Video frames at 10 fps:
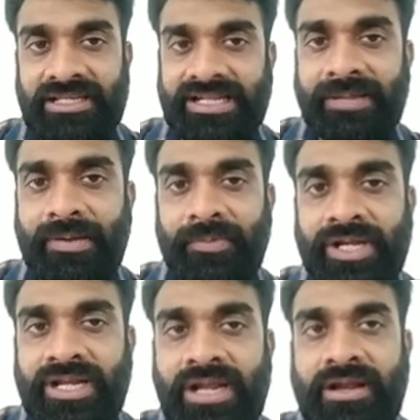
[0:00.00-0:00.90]
getting my
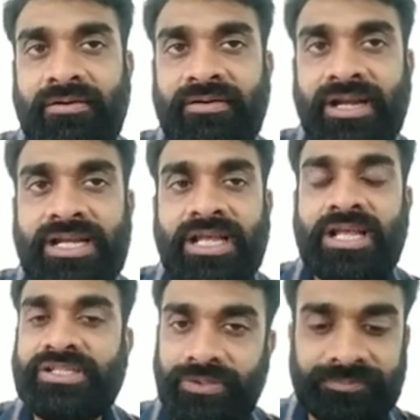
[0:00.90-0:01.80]
point, right?
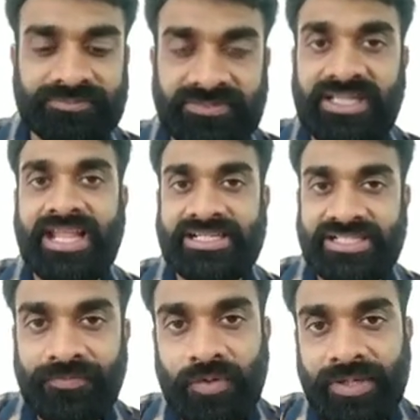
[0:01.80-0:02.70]
So that's
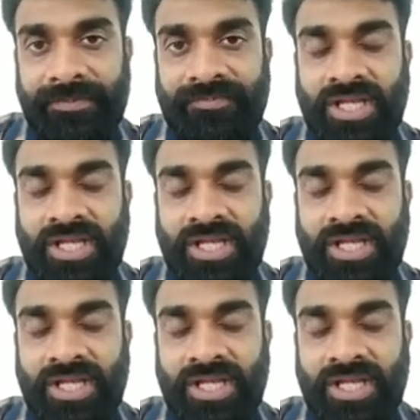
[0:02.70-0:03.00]
it for today.